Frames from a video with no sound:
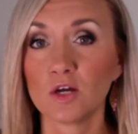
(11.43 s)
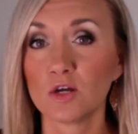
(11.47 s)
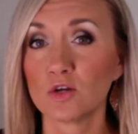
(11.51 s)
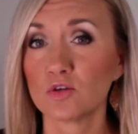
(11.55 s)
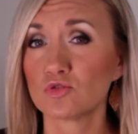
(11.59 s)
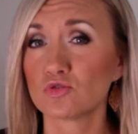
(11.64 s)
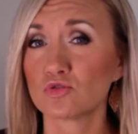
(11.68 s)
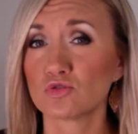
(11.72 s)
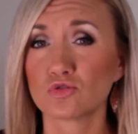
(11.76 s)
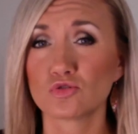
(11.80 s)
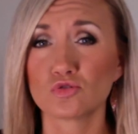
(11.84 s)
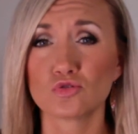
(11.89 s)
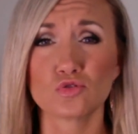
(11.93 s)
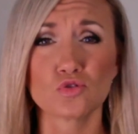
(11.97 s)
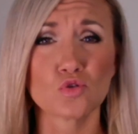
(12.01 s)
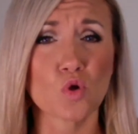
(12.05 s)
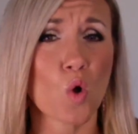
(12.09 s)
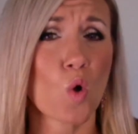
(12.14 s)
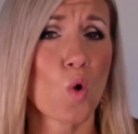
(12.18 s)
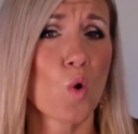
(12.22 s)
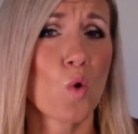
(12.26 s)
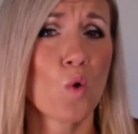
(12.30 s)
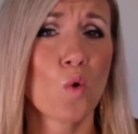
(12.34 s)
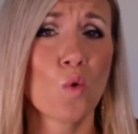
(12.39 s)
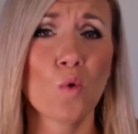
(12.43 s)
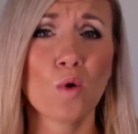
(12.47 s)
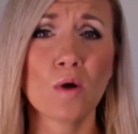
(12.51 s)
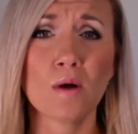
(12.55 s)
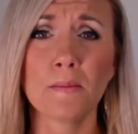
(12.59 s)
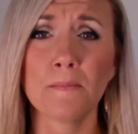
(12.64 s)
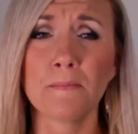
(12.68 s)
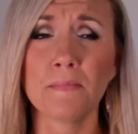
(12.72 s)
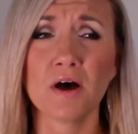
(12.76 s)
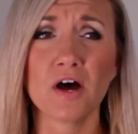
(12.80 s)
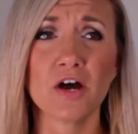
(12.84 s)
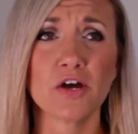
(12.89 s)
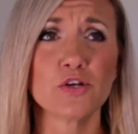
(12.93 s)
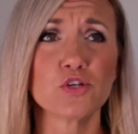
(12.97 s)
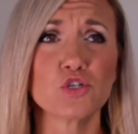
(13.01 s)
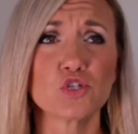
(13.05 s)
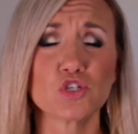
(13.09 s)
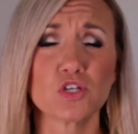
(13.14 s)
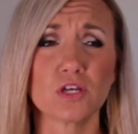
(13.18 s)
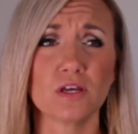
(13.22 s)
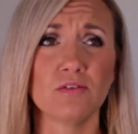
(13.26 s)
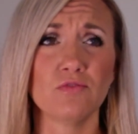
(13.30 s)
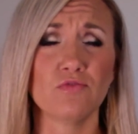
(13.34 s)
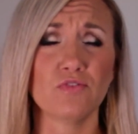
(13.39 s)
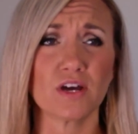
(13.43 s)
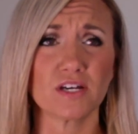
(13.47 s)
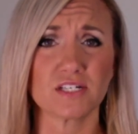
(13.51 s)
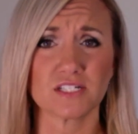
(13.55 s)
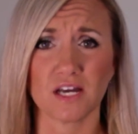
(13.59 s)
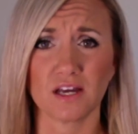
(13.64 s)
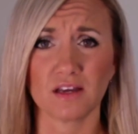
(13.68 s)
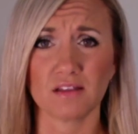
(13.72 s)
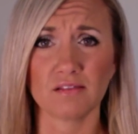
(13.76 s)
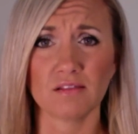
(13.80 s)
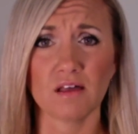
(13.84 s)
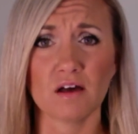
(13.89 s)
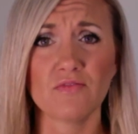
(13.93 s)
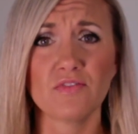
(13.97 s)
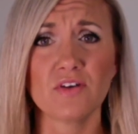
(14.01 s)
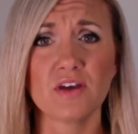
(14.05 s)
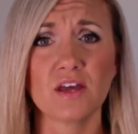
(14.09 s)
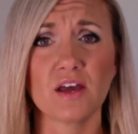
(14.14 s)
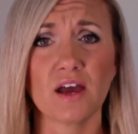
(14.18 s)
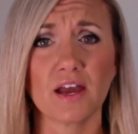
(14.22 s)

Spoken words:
so much. In fact, I love it.